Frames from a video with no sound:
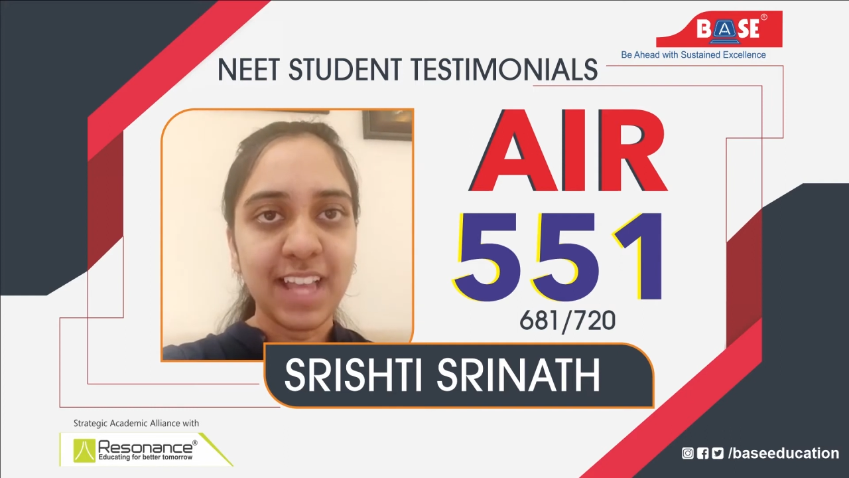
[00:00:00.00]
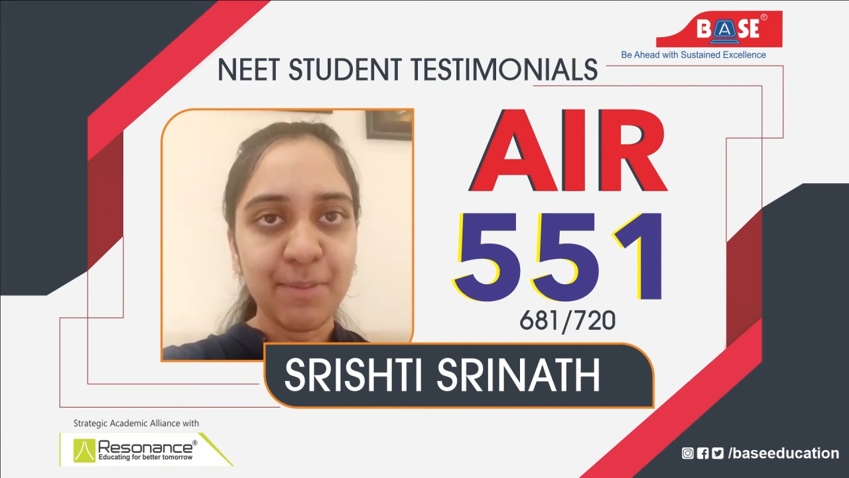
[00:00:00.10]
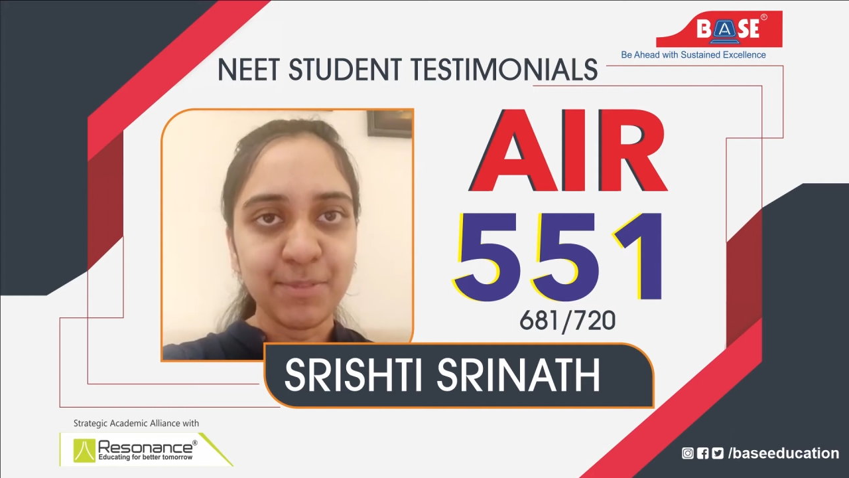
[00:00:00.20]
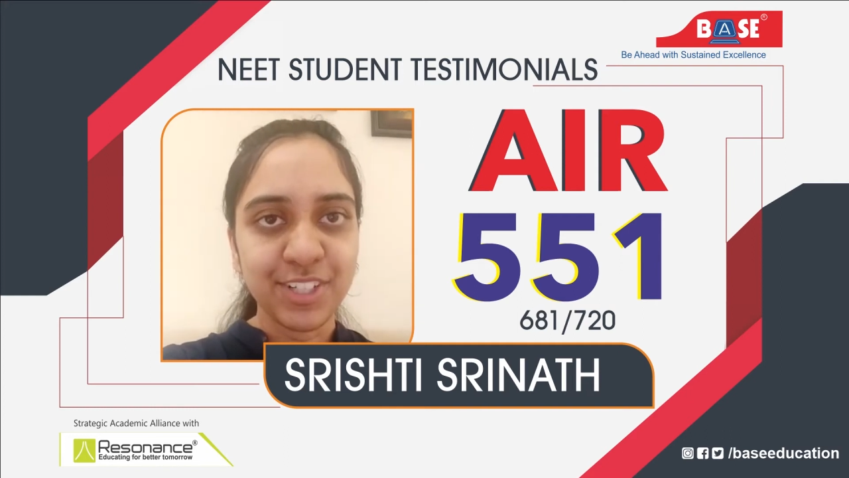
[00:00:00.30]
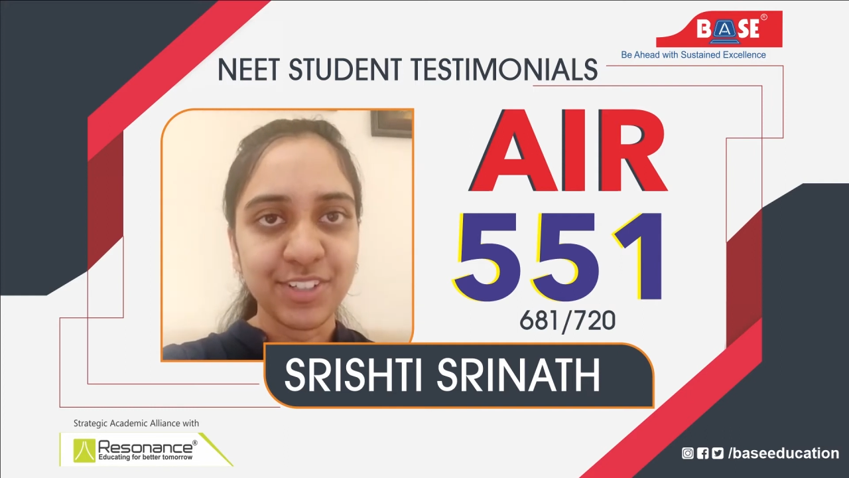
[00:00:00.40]

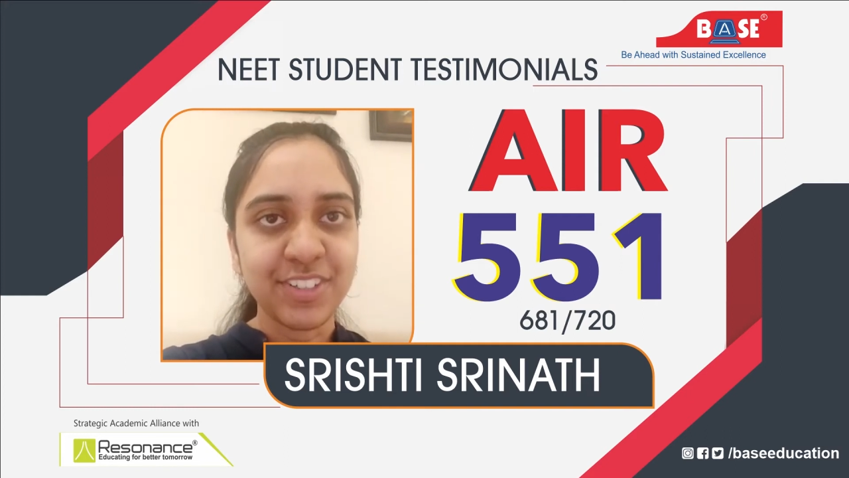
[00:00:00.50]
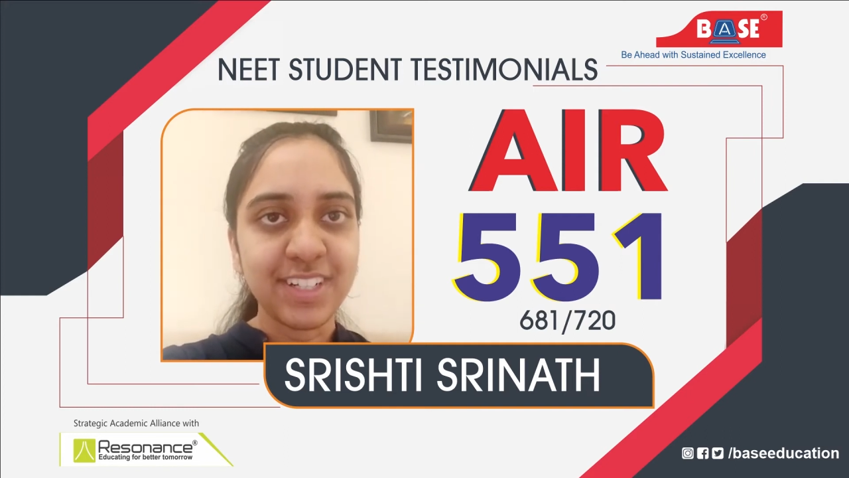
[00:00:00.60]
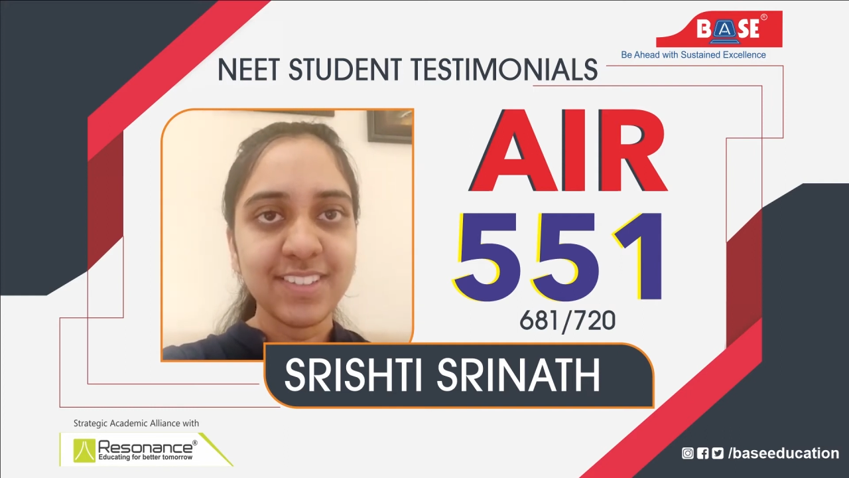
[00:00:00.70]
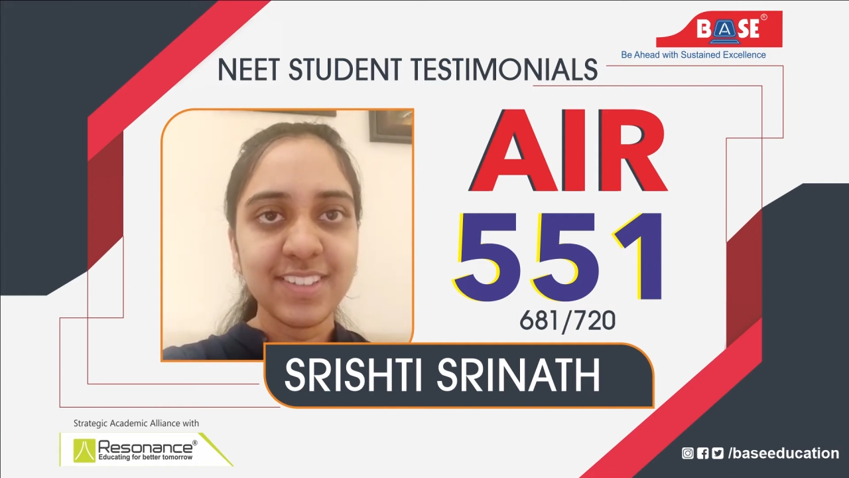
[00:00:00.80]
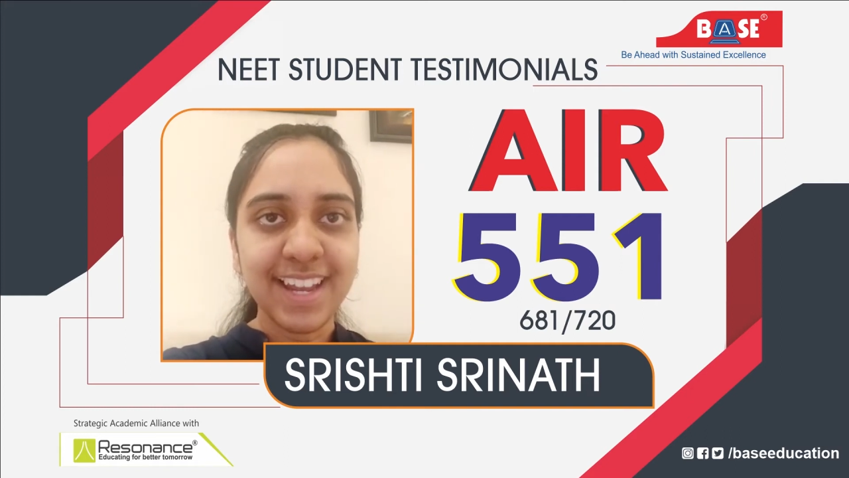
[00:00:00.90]
aptitude
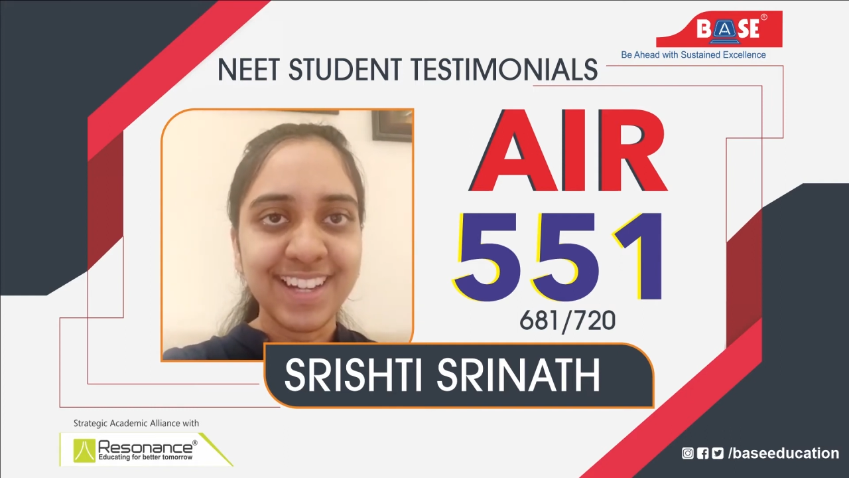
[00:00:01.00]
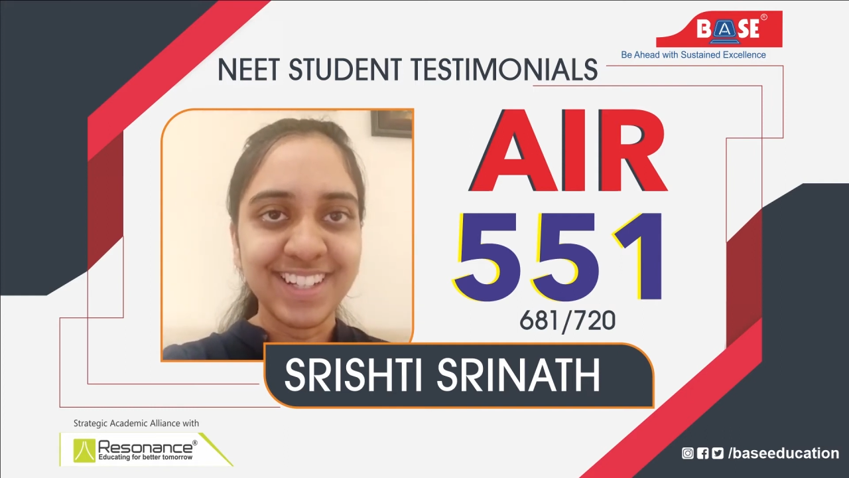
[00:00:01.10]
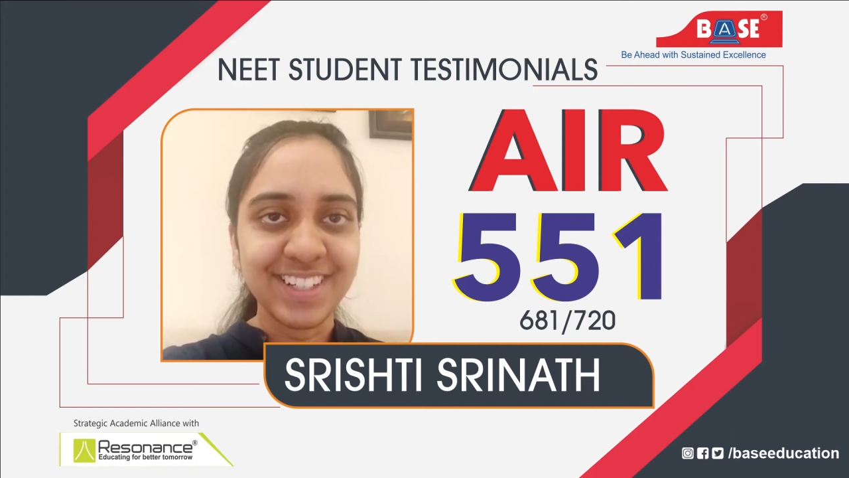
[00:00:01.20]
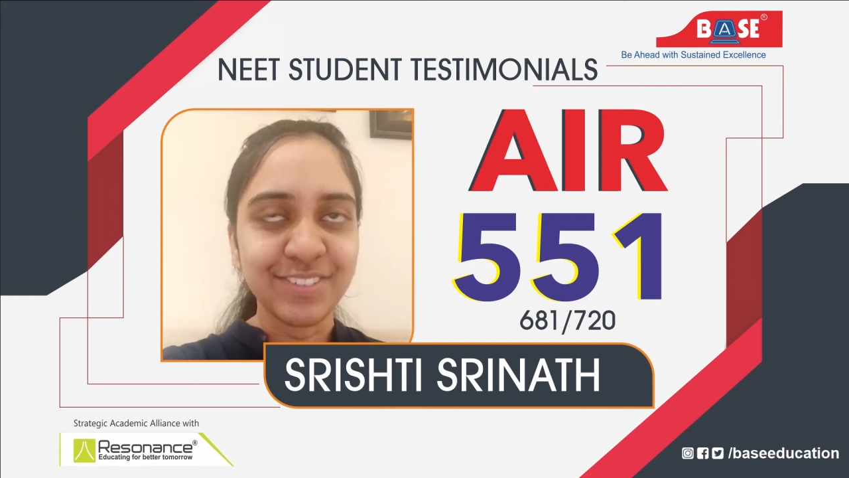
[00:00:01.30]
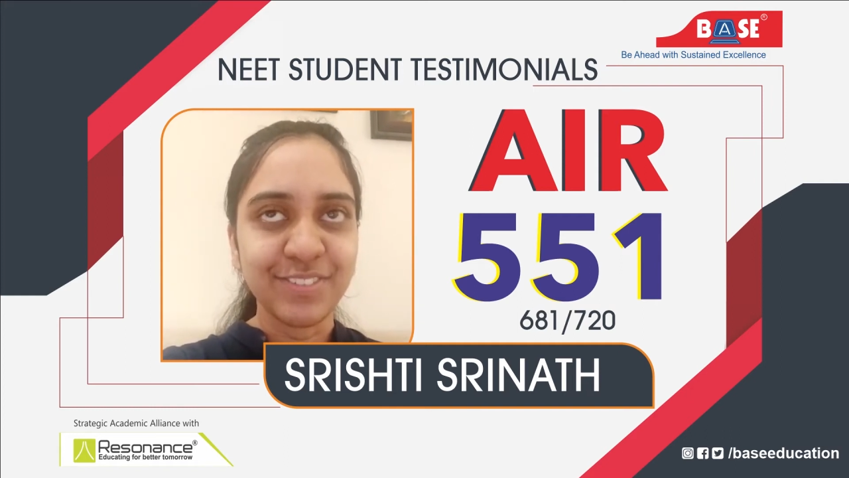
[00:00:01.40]
test and
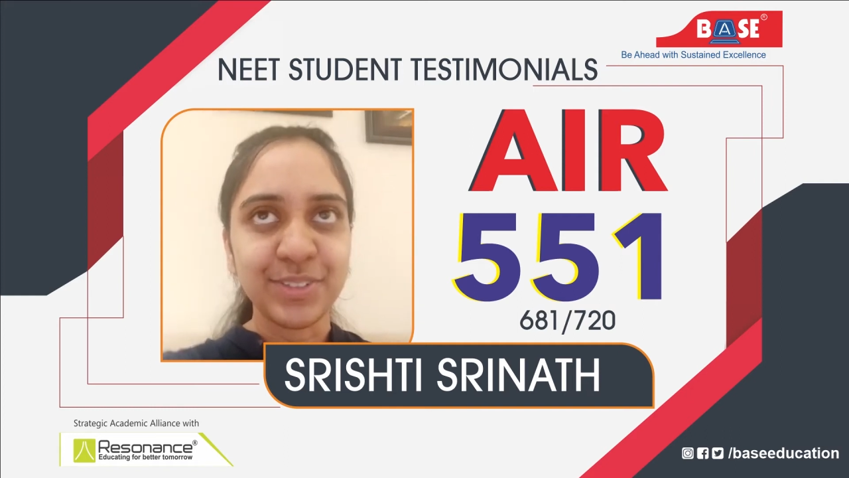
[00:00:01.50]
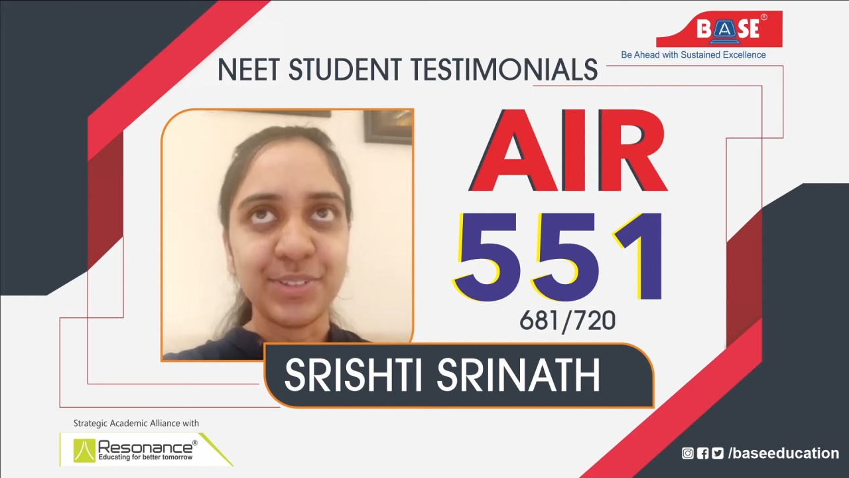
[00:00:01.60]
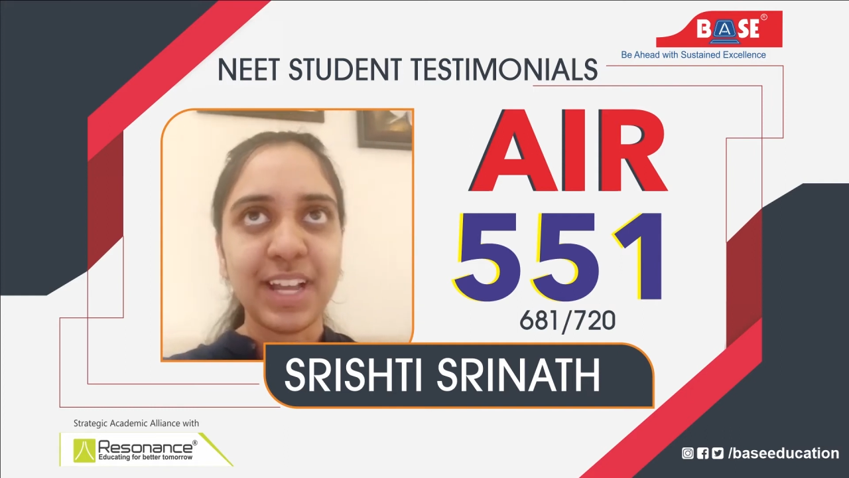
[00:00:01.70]
interview,